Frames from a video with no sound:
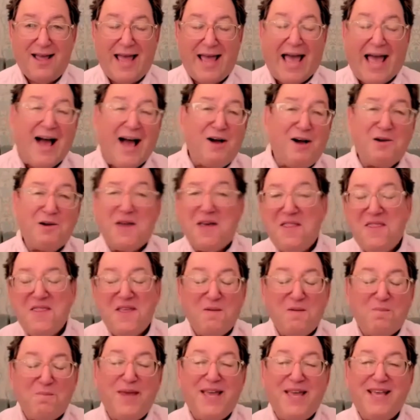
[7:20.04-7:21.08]
How can
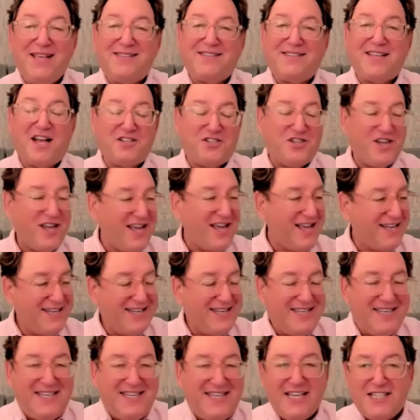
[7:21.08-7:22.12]
there be such
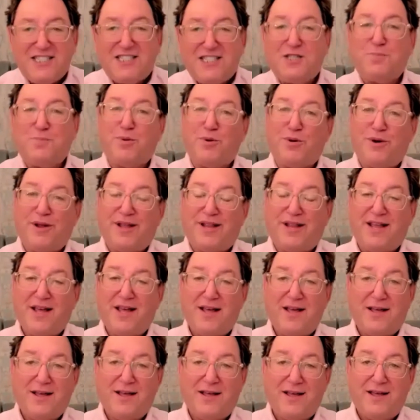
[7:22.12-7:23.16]
disparate
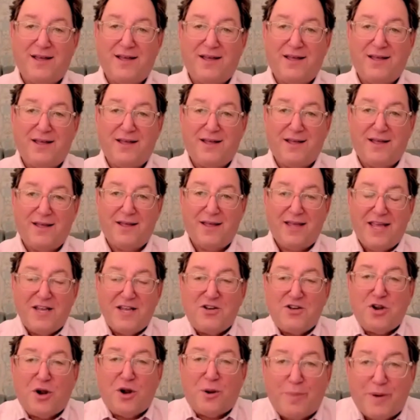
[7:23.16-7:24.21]

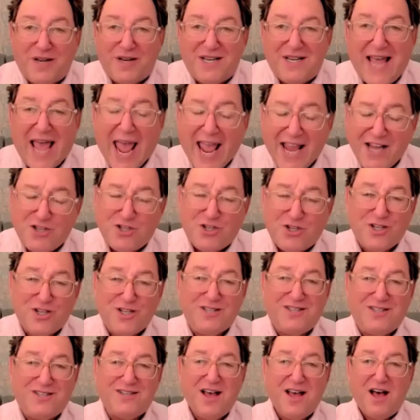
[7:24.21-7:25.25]

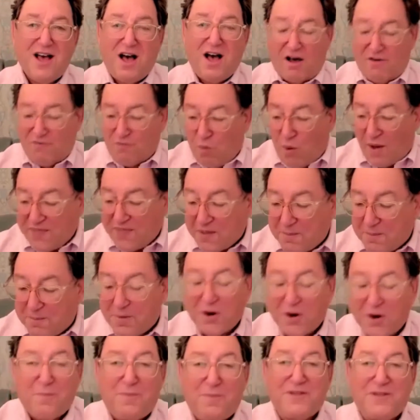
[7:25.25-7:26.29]
interpretations of what the
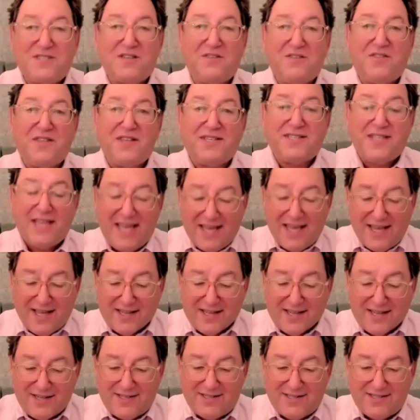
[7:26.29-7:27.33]
purpose of this
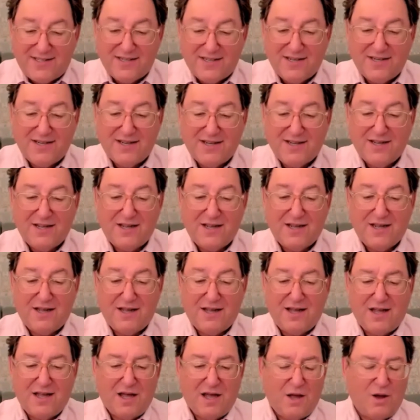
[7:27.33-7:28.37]
is?
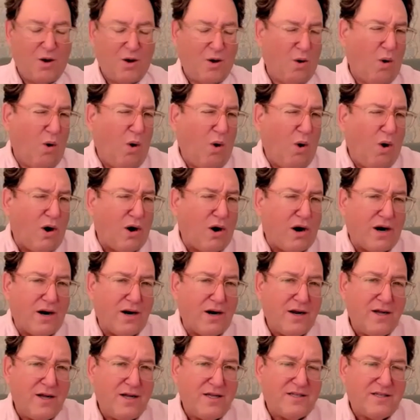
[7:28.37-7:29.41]

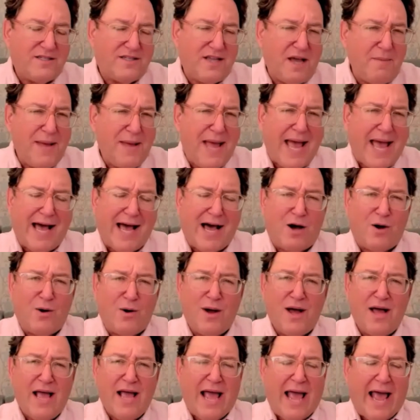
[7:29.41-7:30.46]
Or
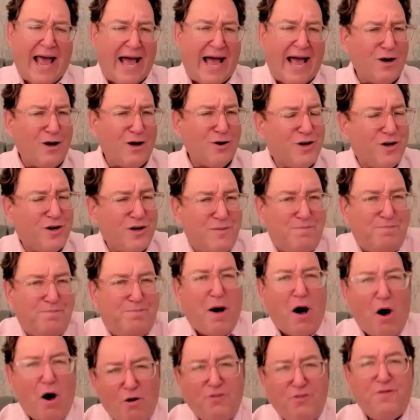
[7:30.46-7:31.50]
somehow, how could
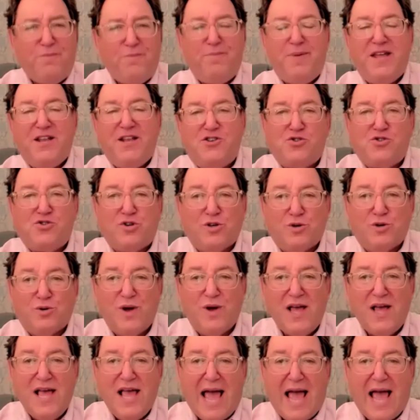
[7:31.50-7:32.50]
both be true?